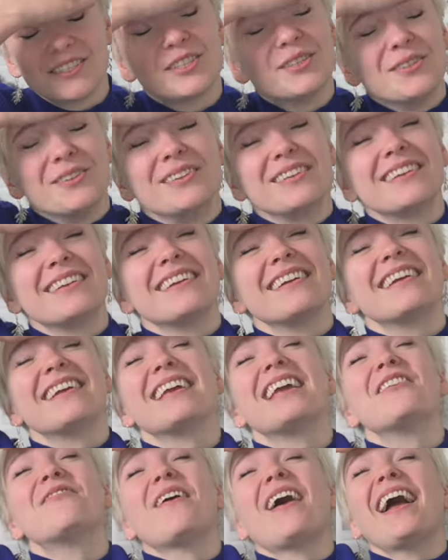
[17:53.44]
Dude,
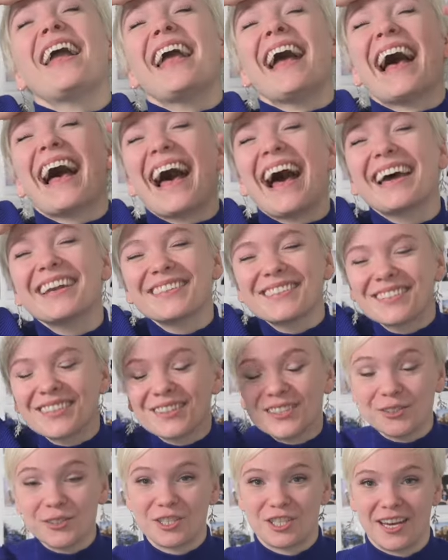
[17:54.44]
if I had a
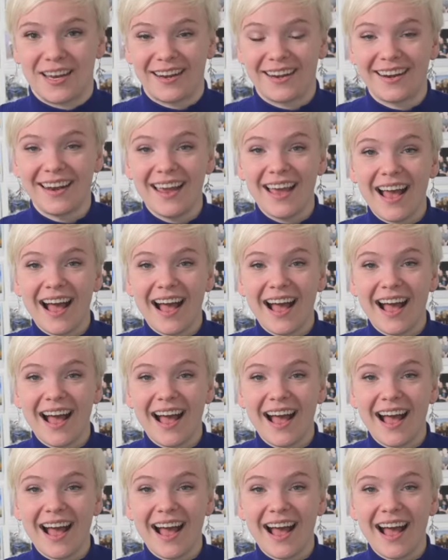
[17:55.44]
solution,